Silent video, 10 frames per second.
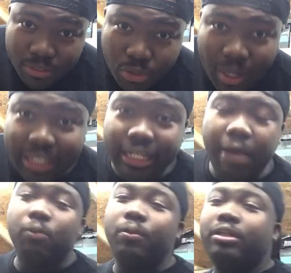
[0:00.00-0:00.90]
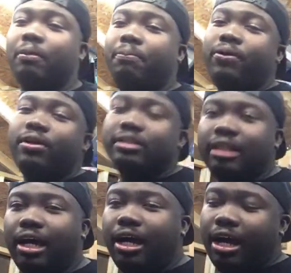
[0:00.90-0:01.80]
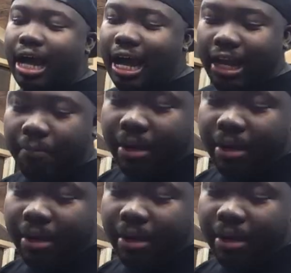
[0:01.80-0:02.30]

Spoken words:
Do I dabble with computers? I am